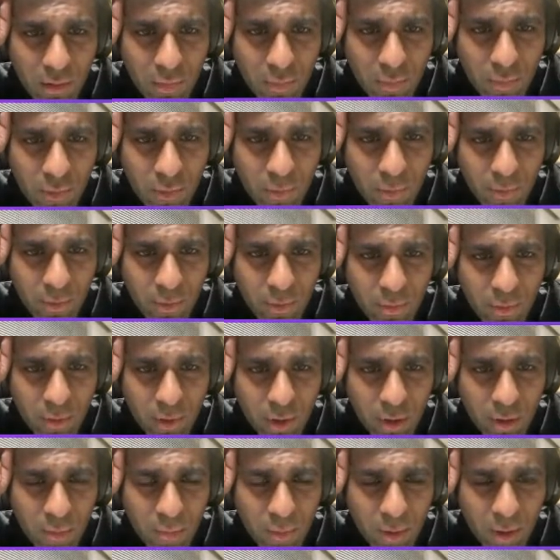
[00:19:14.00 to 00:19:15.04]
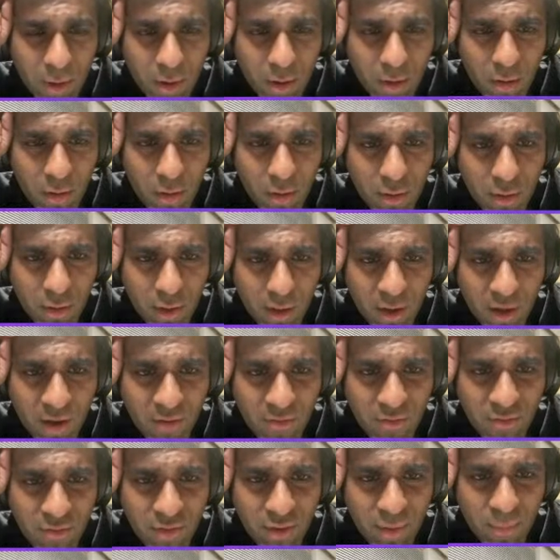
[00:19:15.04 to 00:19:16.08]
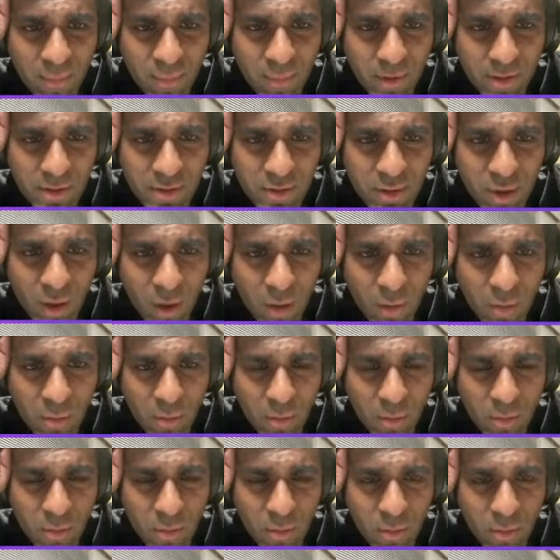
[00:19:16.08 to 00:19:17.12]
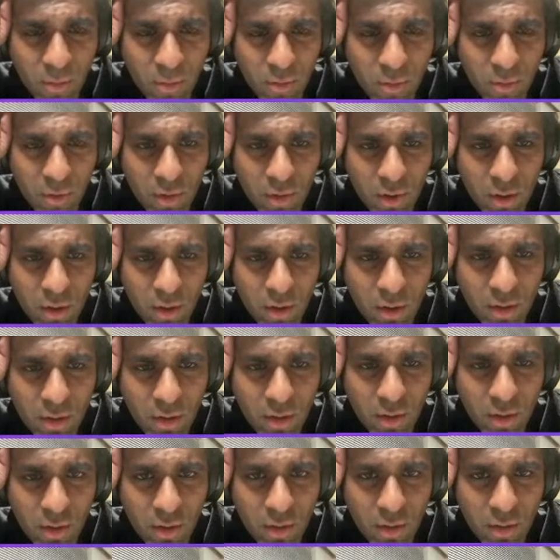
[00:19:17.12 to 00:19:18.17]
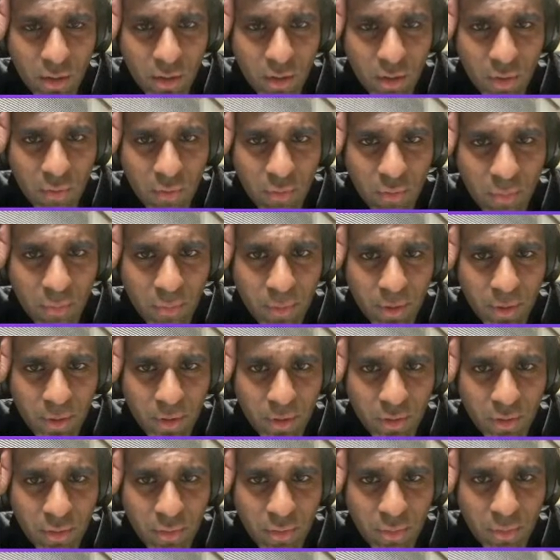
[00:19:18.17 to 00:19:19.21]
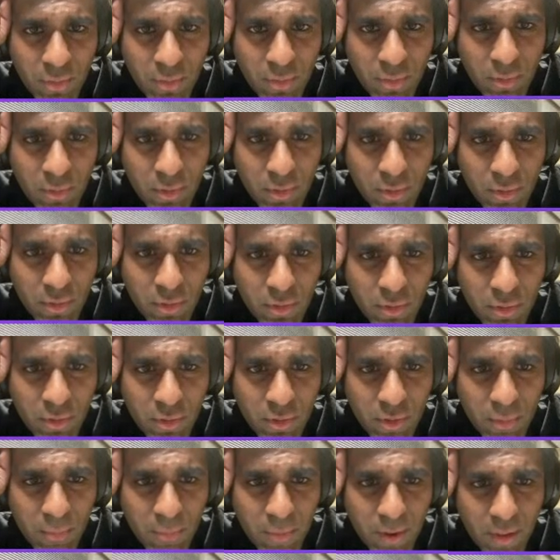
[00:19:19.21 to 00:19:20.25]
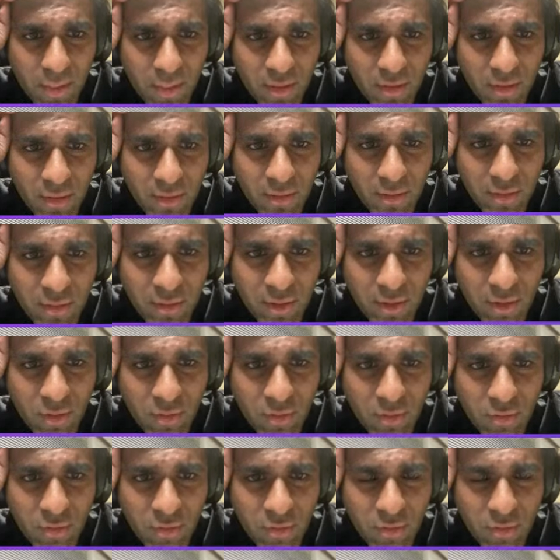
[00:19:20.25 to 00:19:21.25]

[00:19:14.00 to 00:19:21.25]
Probably do a command F and press go, and it will bring you to the method itself.